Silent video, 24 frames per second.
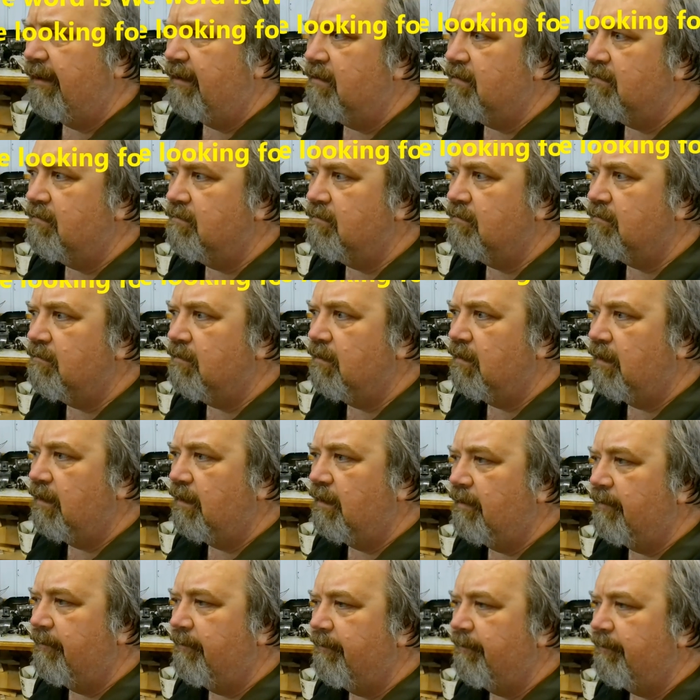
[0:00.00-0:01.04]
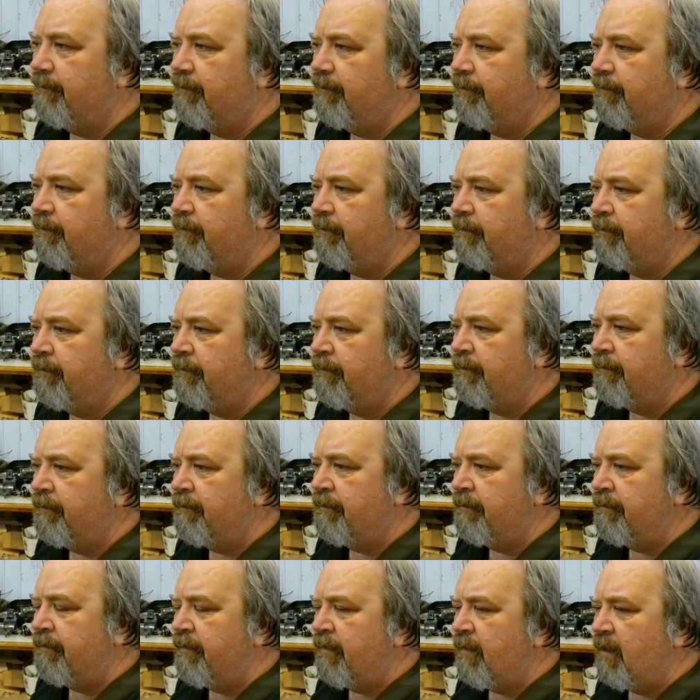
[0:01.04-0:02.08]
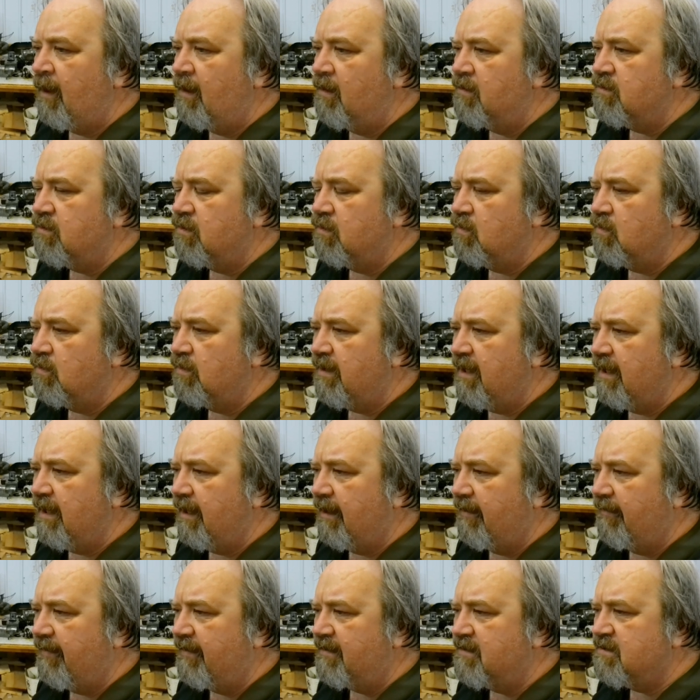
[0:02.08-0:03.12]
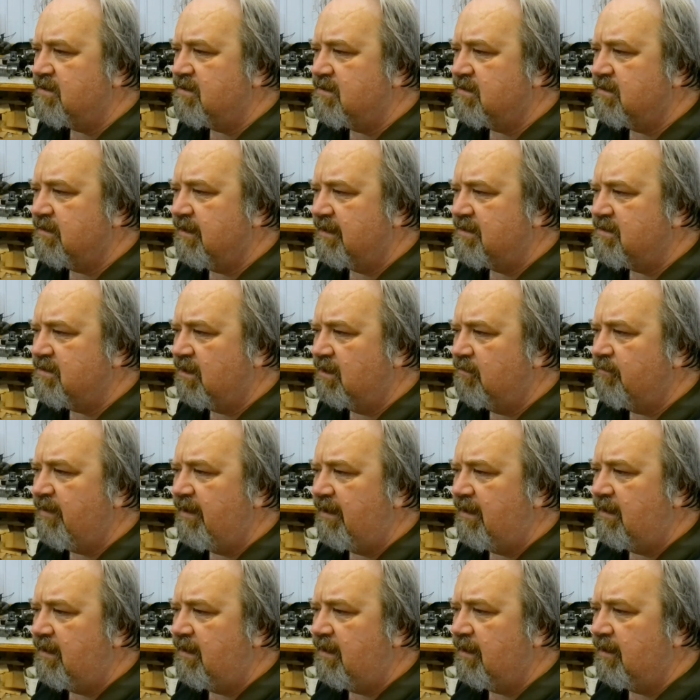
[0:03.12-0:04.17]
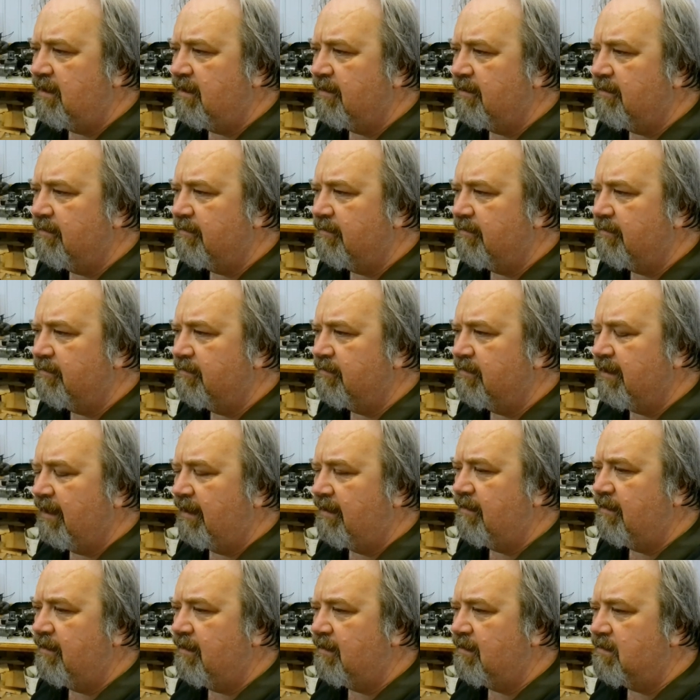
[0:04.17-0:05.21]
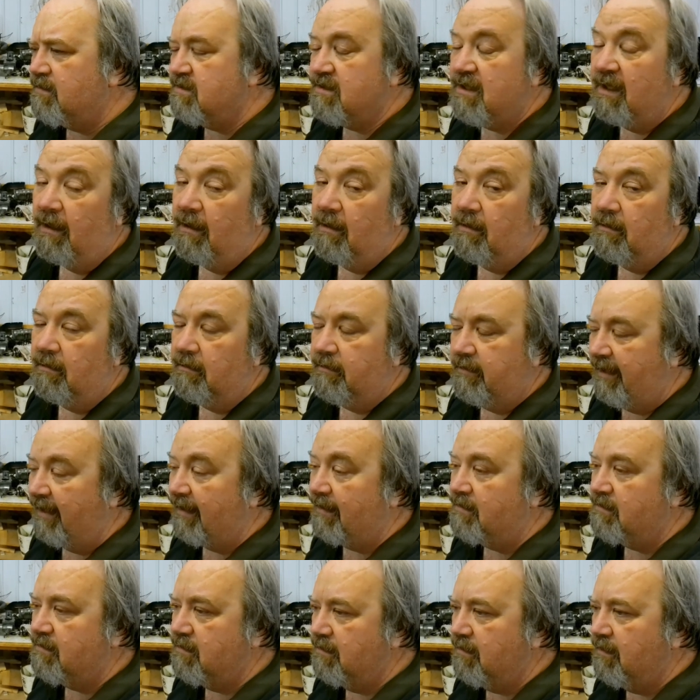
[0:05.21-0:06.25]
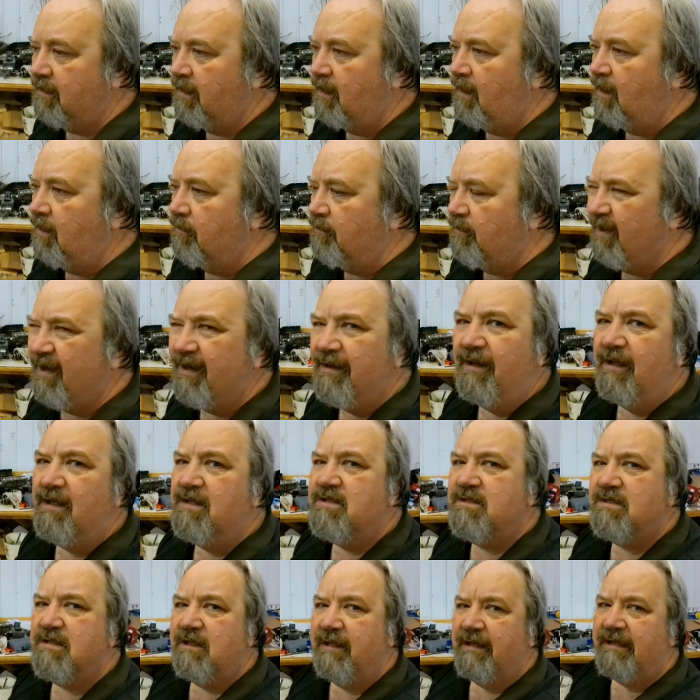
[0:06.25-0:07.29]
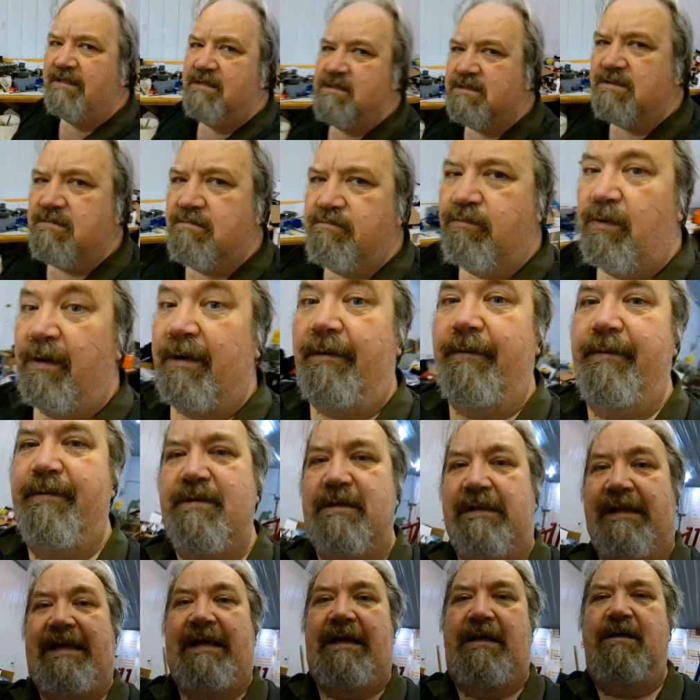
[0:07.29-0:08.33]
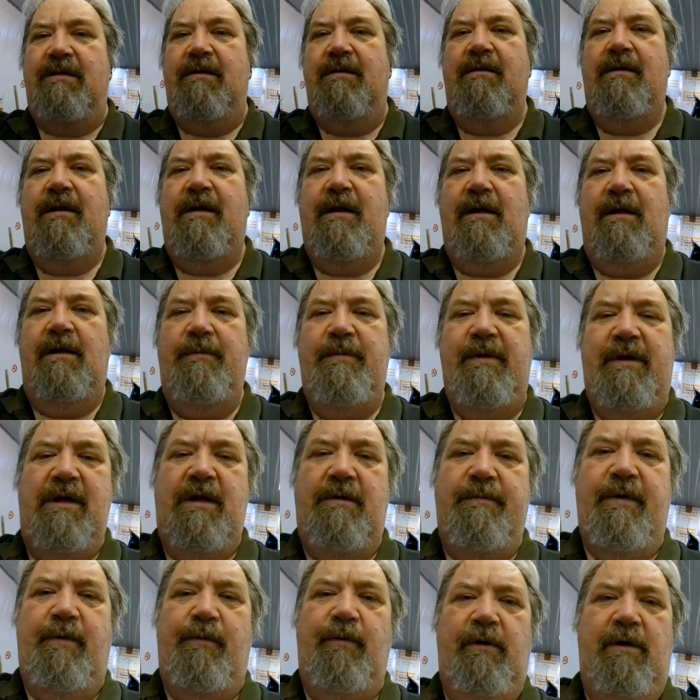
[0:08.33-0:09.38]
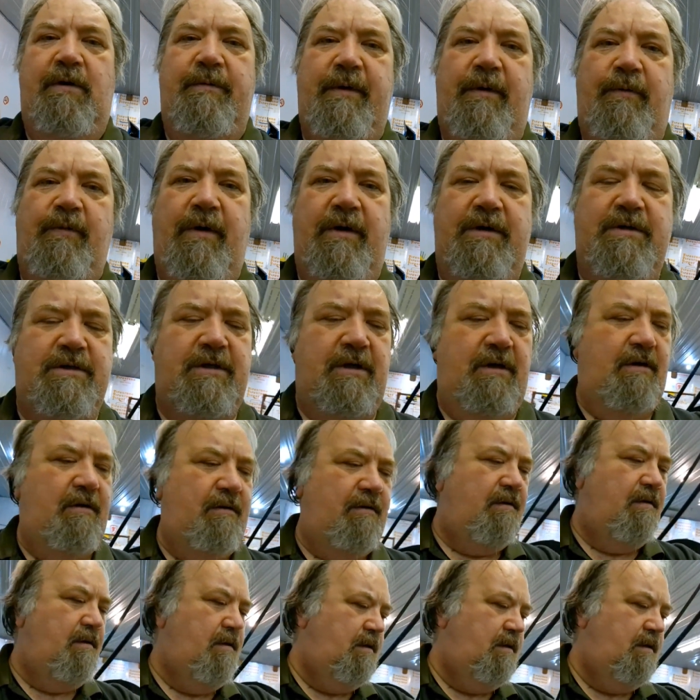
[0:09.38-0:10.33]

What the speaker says: it. So yeah, that's going to be done still yet. But it's late. Hang on, let me take a look at my watch here.